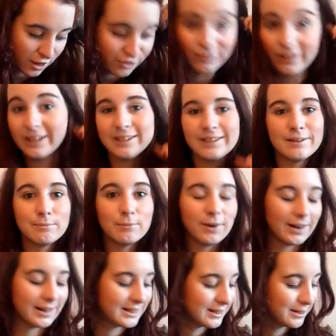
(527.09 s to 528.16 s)
3
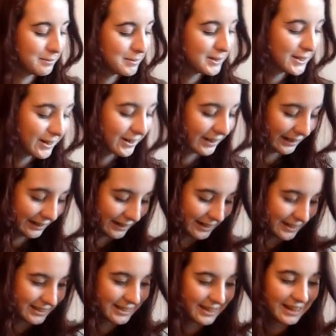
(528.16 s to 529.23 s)
more items, sorry
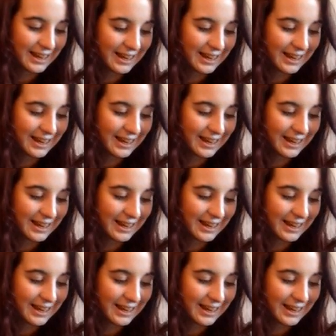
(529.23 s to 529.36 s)
guys.